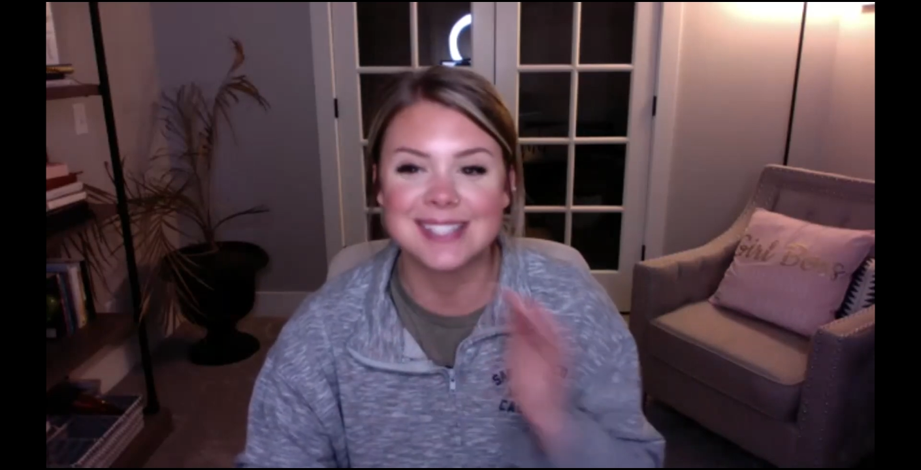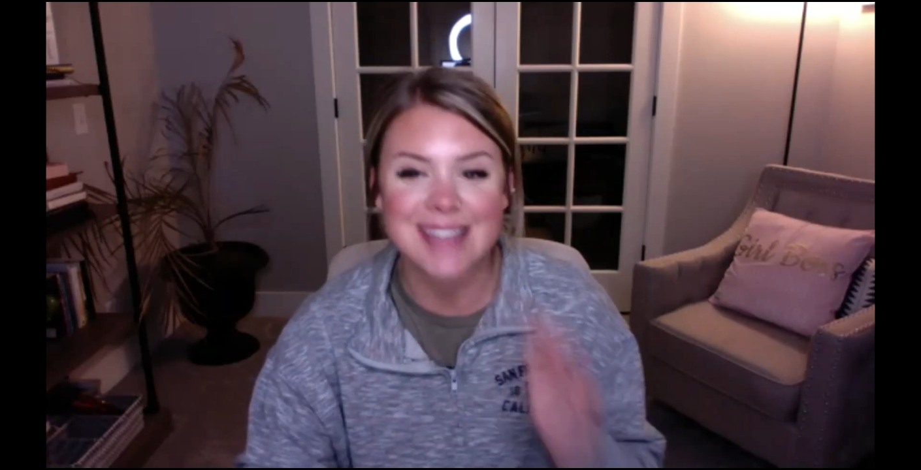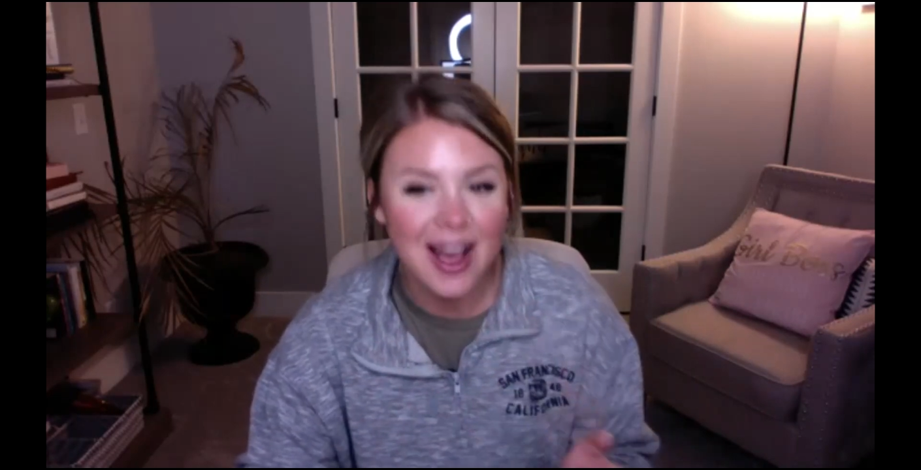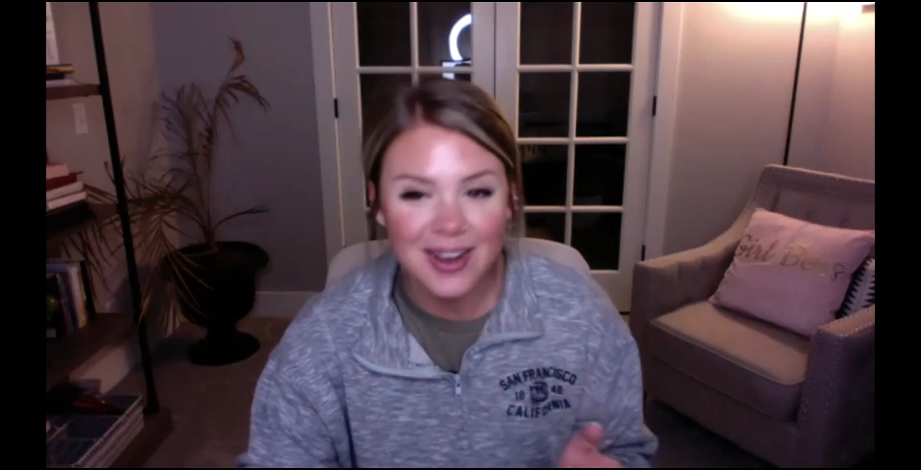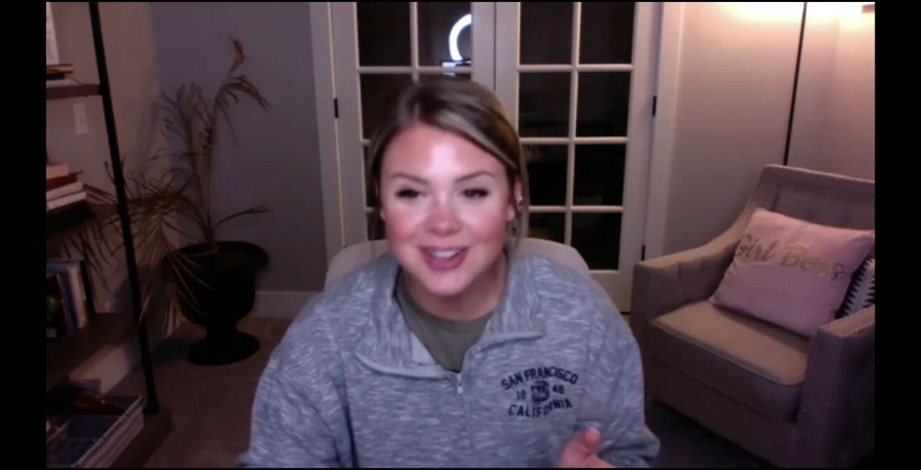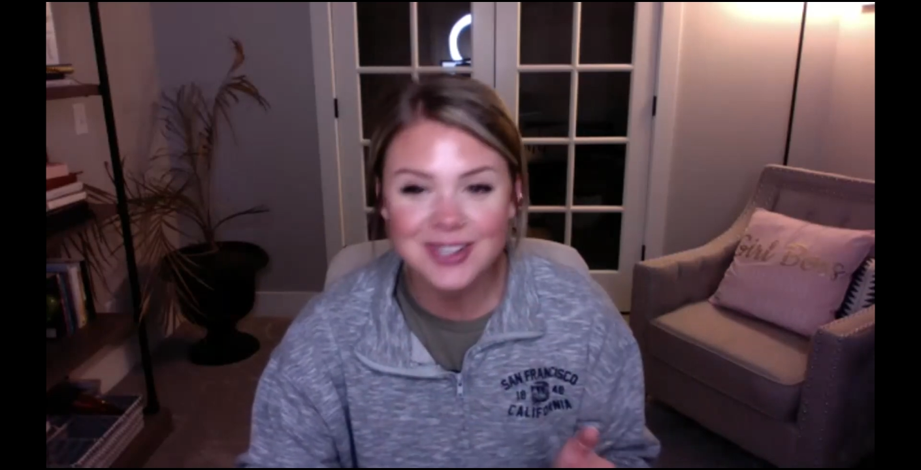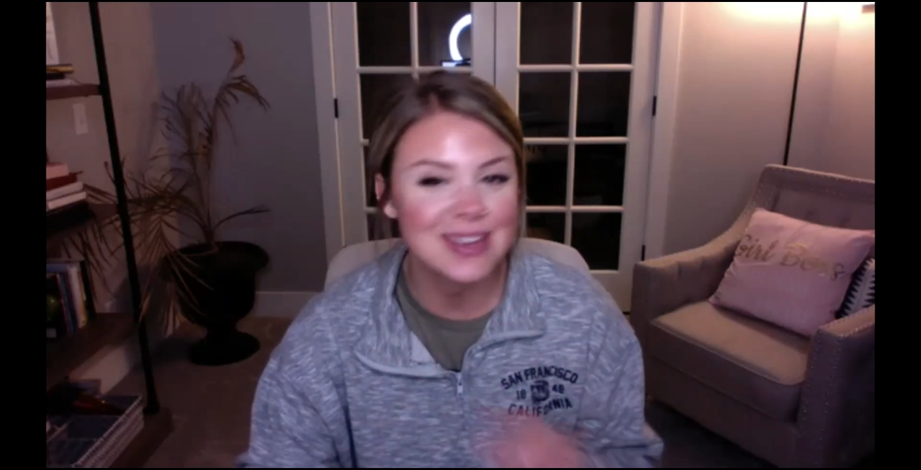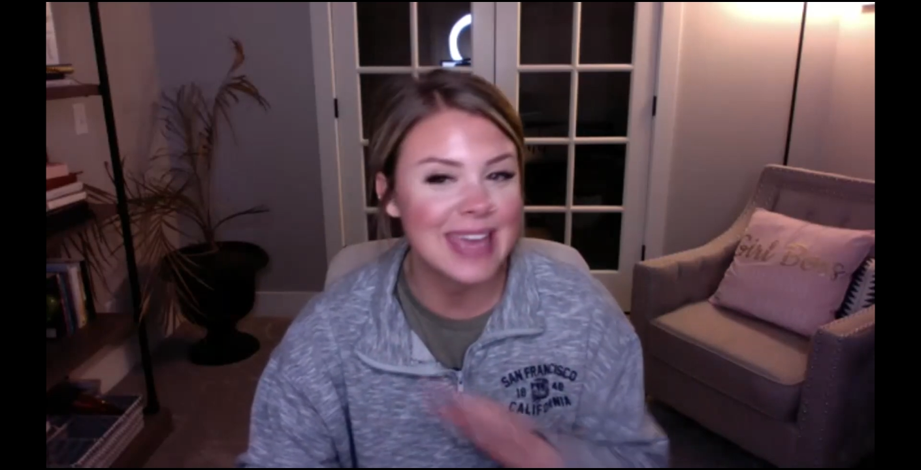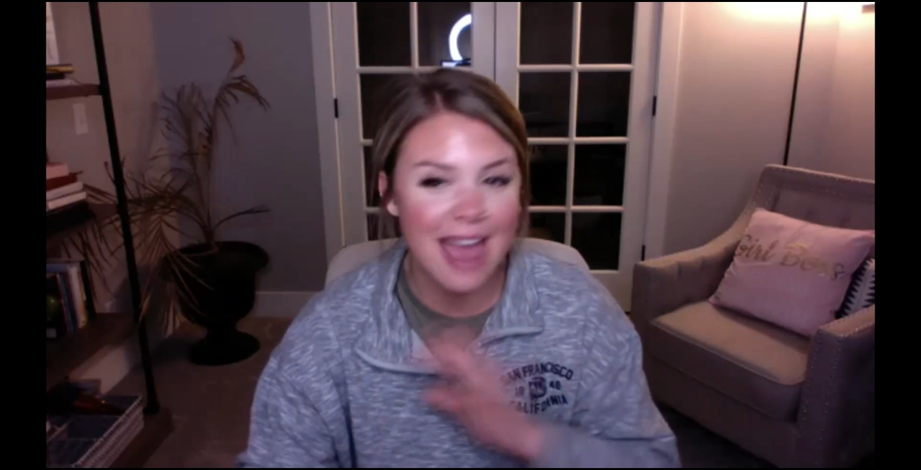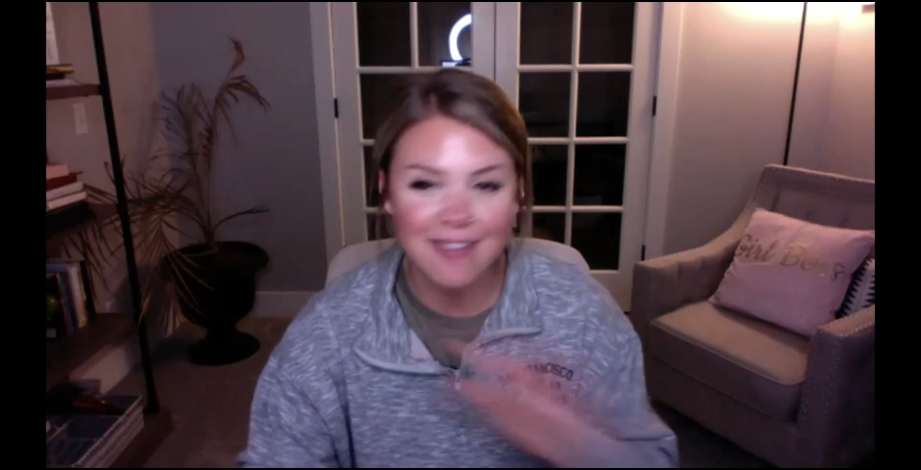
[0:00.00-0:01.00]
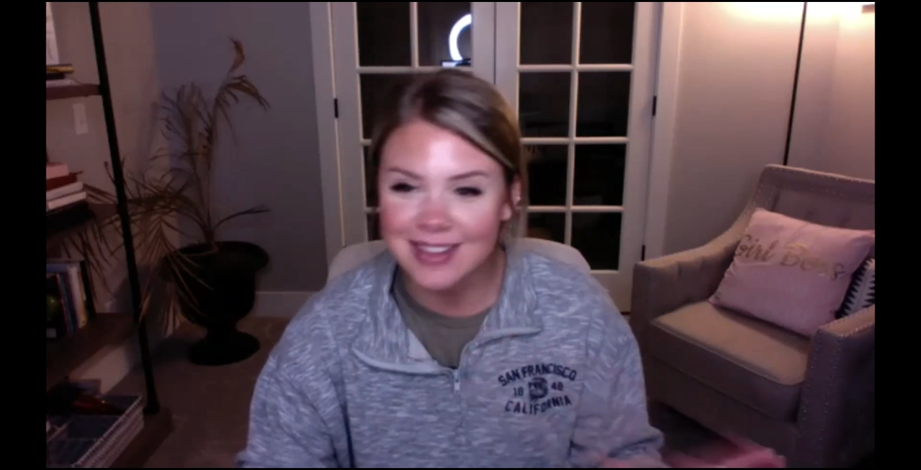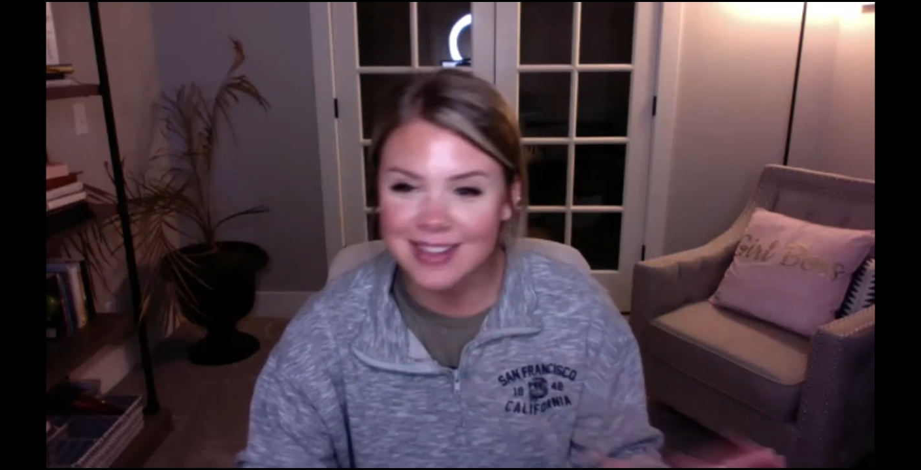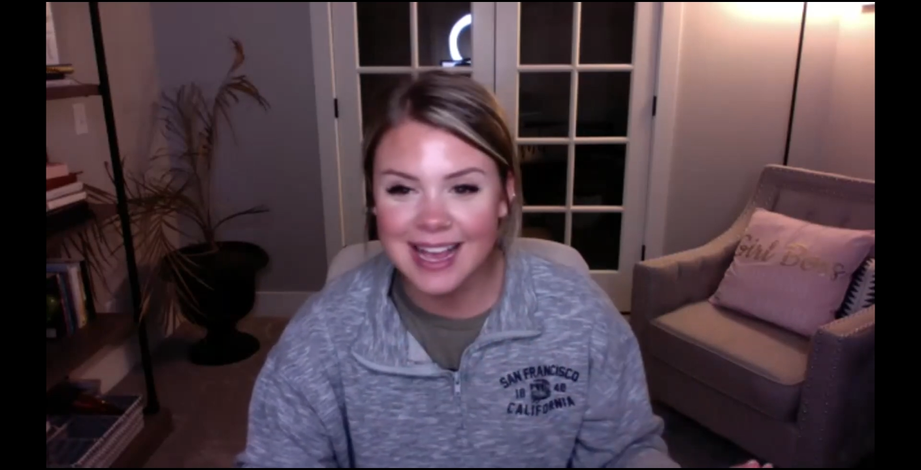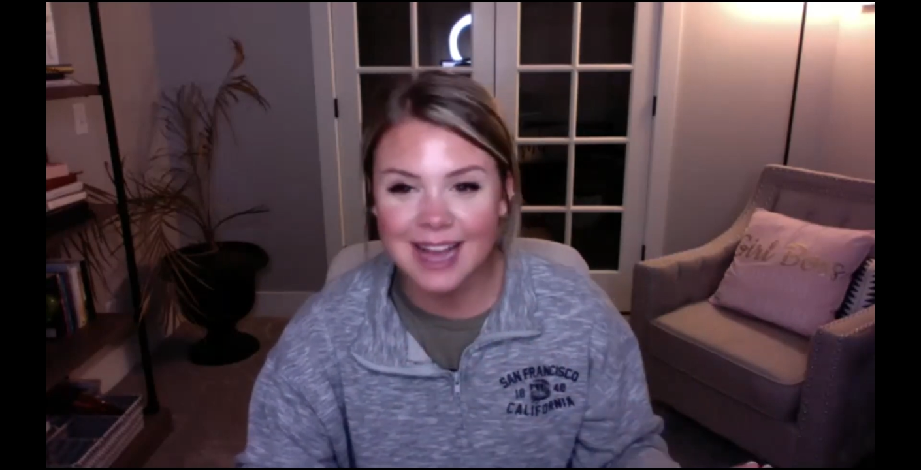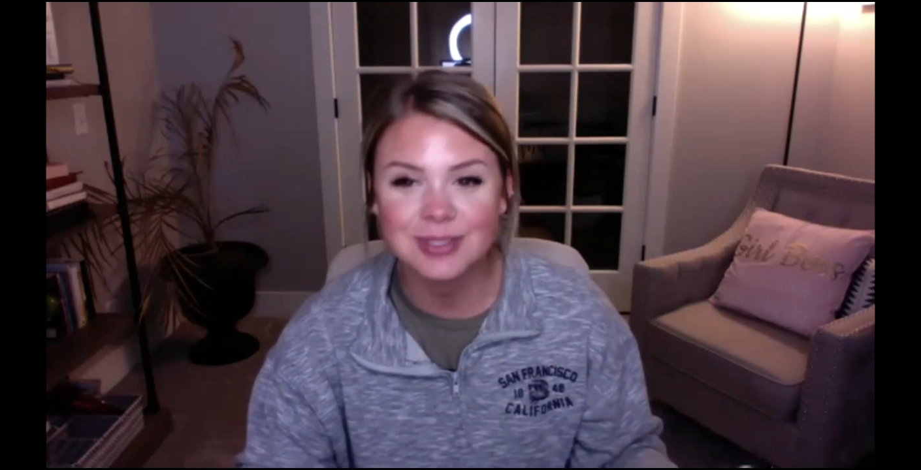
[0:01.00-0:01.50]
Now you're doing
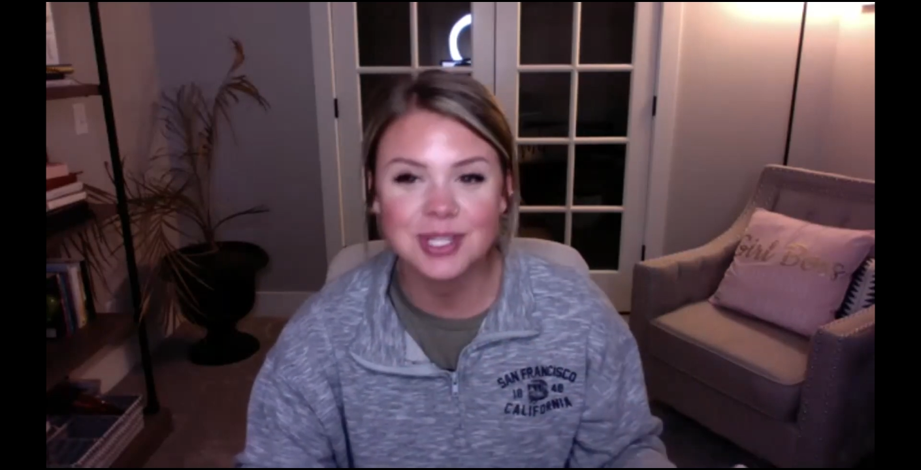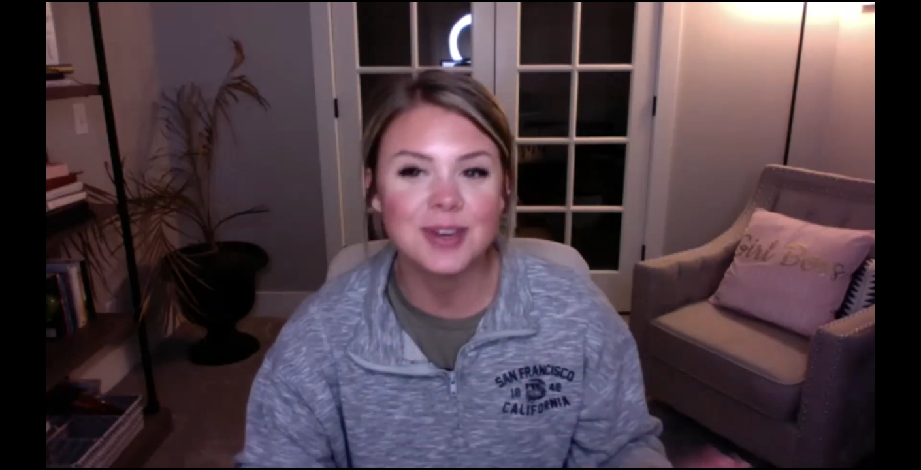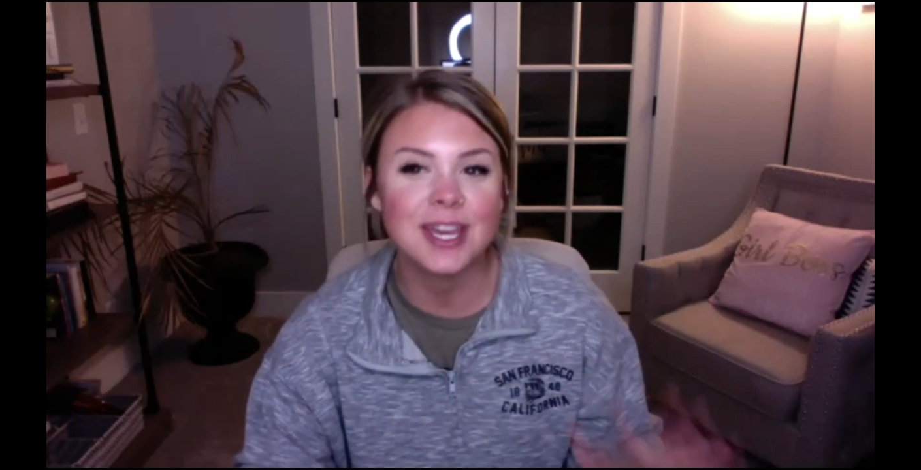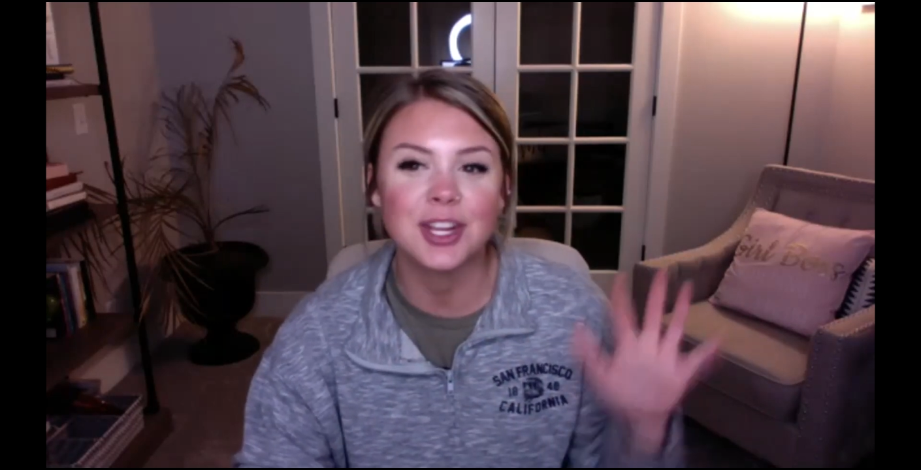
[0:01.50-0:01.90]
everything I'm doing,